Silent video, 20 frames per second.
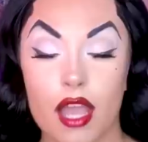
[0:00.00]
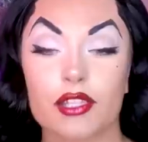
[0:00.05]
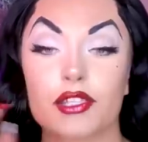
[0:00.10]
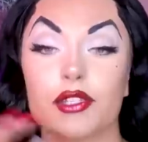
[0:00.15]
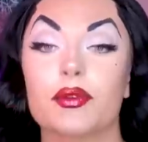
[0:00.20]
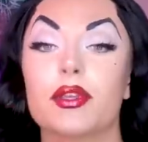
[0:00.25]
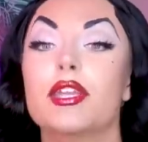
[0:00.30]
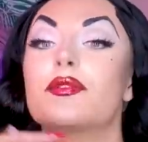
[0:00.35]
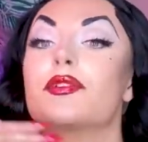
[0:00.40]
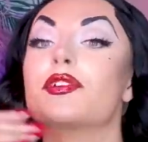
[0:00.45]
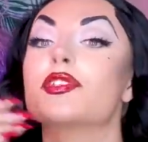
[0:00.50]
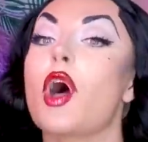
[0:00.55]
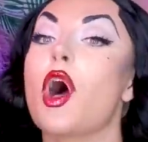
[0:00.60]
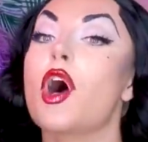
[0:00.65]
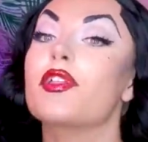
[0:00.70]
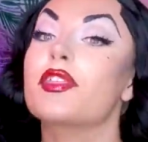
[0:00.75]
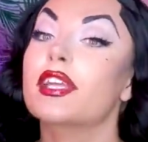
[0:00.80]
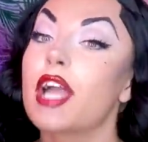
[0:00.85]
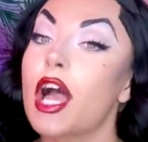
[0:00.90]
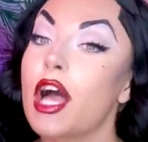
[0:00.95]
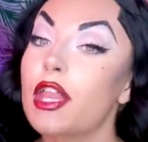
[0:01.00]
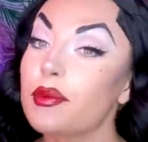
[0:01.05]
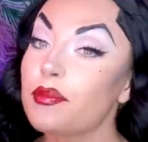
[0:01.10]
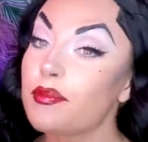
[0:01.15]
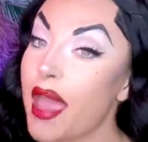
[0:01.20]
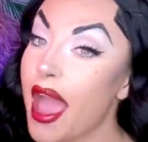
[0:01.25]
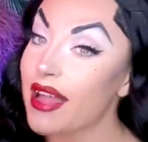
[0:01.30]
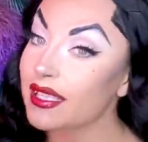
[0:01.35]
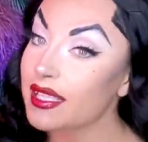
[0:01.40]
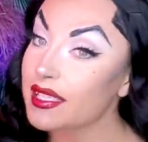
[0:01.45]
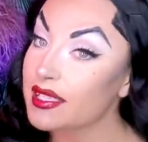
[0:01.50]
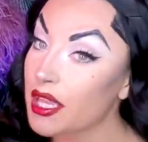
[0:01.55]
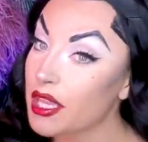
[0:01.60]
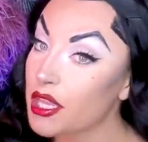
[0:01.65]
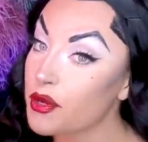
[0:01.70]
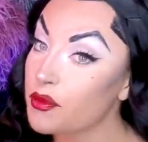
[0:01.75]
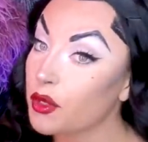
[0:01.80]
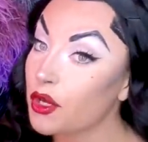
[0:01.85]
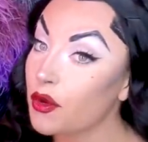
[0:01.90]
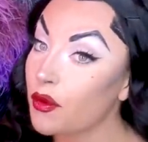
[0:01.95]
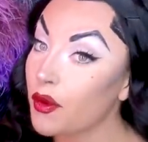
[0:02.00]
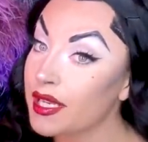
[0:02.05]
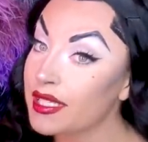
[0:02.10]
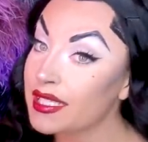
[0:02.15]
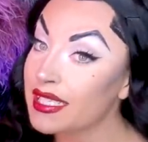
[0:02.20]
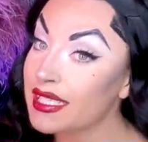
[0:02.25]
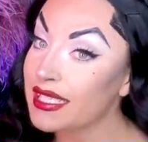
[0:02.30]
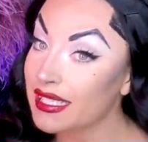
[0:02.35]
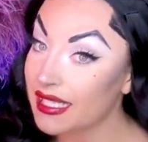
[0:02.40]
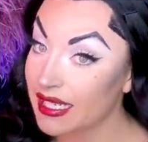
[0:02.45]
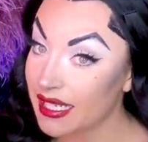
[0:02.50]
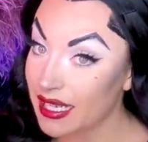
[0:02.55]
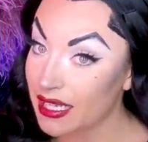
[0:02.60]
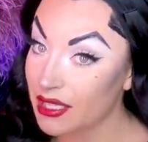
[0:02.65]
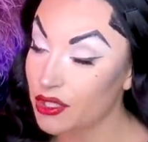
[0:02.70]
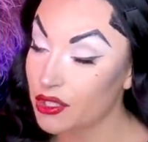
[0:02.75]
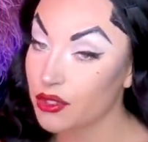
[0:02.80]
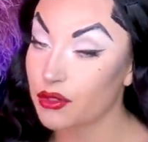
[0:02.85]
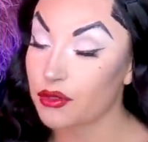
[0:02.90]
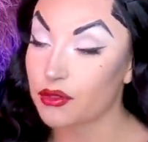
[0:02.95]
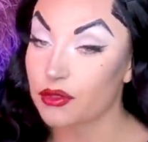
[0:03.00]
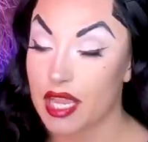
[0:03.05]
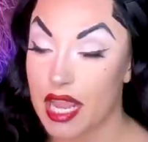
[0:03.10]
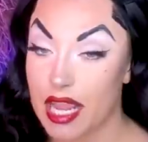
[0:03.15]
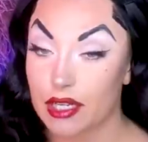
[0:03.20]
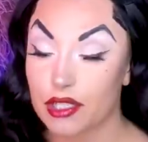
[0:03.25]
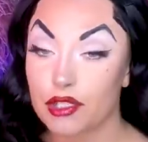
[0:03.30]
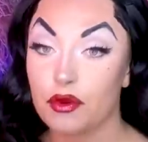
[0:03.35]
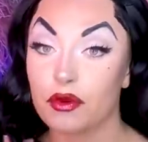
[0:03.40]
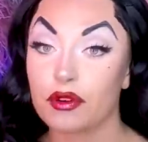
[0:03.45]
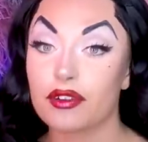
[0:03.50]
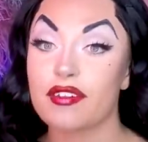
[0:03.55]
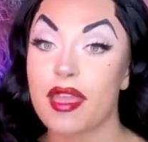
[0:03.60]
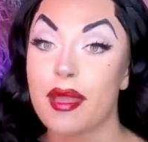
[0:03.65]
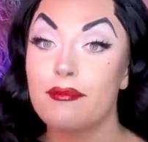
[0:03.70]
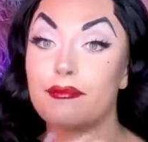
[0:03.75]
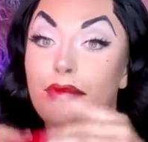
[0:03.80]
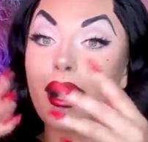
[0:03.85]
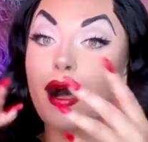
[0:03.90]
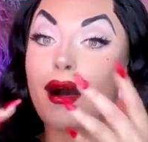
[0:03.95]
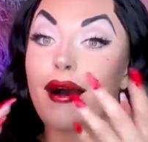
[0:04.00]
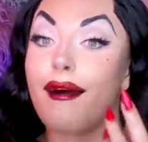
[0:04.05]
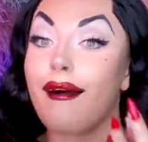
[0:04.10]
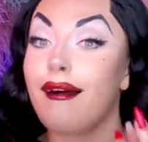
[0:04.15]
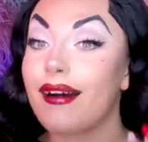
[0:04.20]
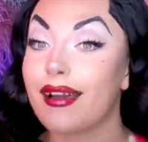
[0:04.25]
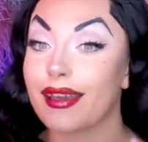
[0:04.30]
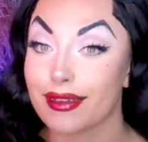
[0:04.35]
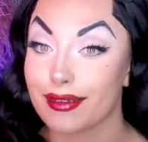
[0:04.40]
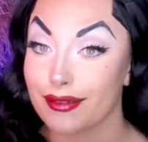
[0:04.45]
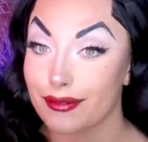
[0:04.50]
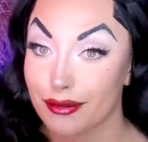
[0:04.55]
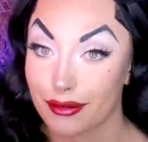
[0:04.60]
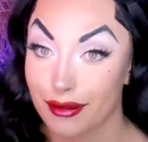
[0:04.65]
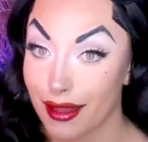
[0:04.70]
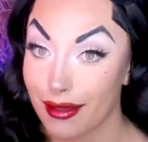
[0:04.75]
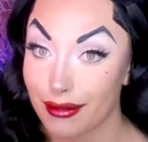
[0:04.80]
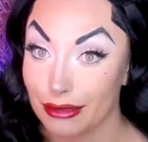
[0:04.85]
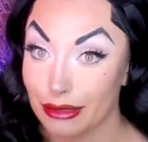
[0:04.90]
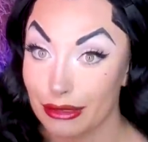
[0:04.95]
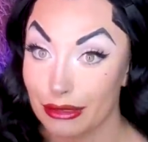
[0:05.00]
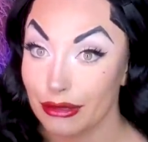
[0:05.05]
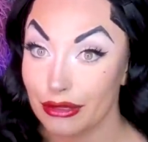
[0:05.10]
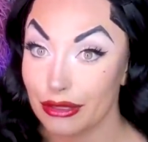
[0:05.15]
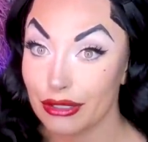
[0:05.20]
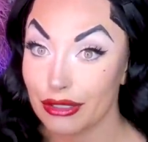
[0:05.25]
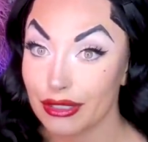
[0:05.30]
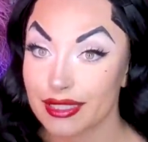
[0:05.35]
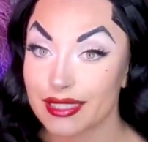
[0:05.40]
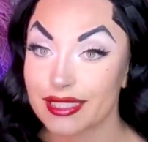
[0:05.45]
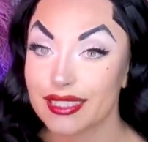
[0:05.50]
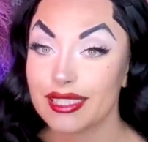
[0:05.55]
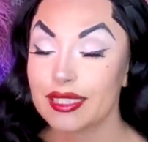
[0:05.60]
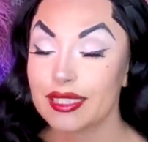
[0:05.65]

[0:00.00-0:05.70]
So here is all the color palettes that you are going to need to create your Vampira look.